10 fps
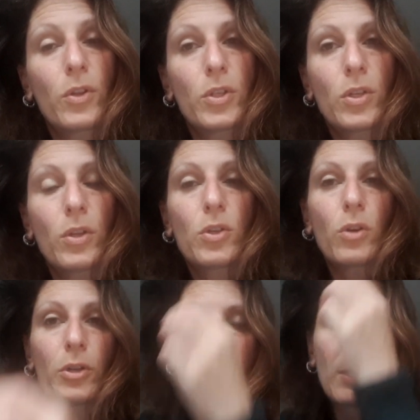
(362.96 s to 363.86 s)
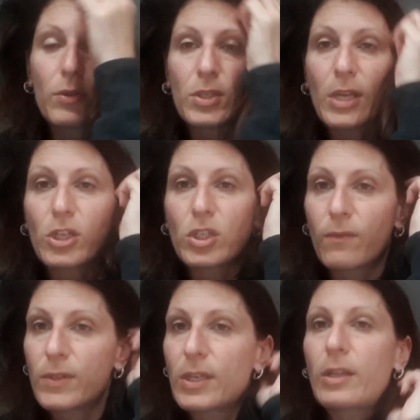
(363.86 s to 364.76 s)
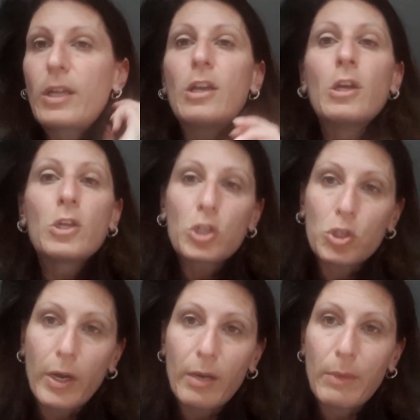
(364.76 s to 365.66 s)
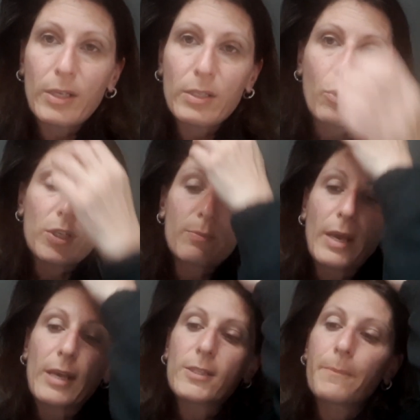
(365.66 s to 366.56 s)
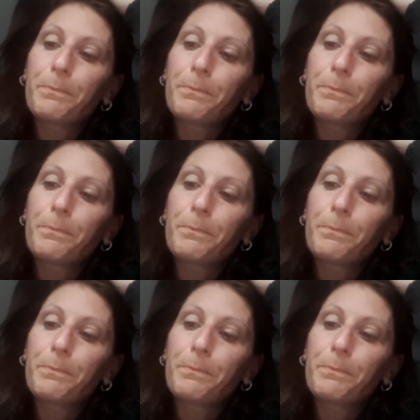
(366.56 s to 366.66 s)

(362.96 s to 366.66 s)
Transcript: to the Toronto South Detention Facility to try to make some more space.